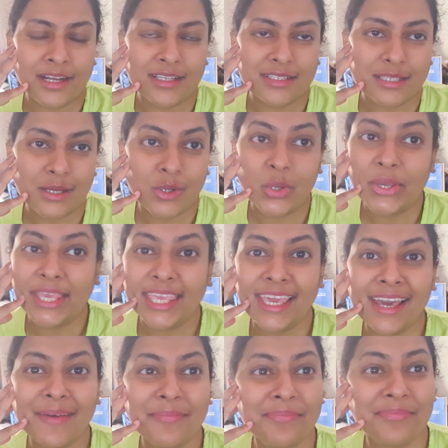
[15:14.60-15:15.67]
So
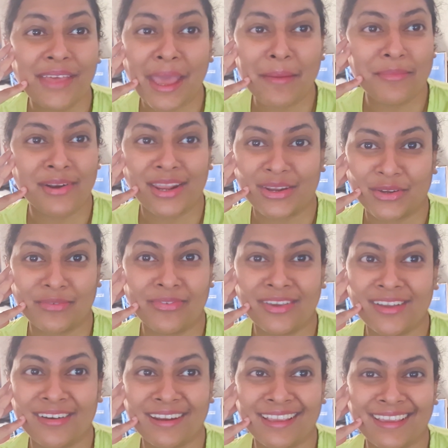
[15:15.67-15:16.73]
yeah, I'm trying to
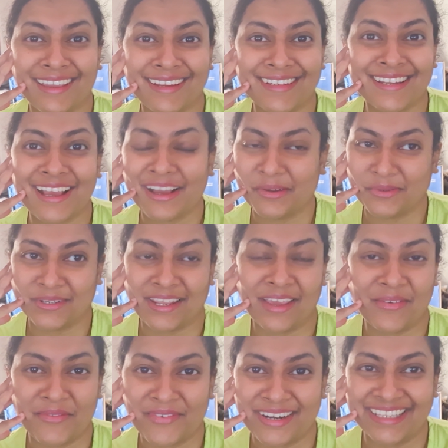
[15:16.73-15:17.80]
figuring it out
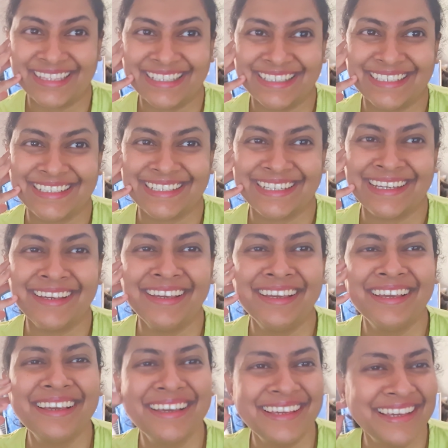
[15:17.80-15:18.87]
everything.
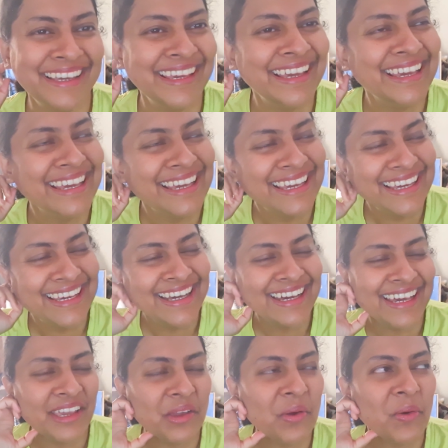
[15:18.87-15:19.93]

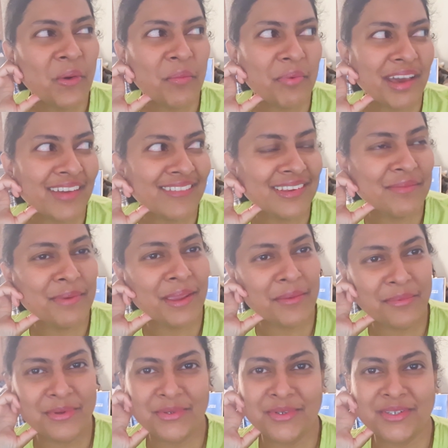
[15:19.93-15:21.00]
I hope I will be
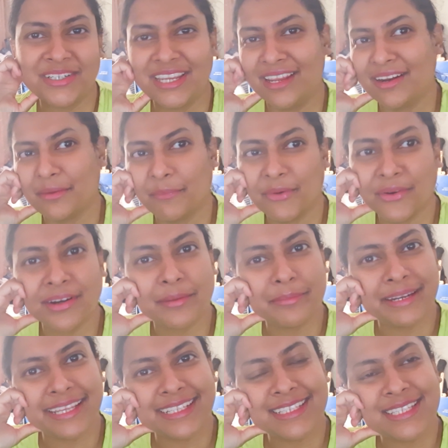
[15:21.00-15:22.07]
able to share more
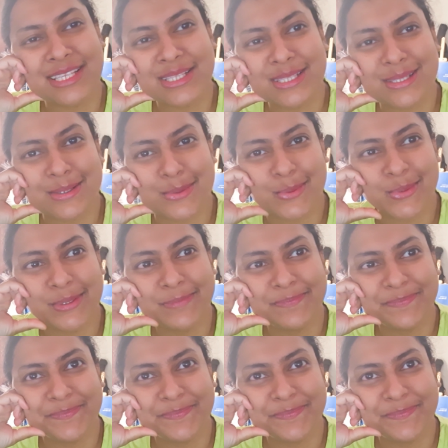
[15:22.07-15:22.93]
updates soon.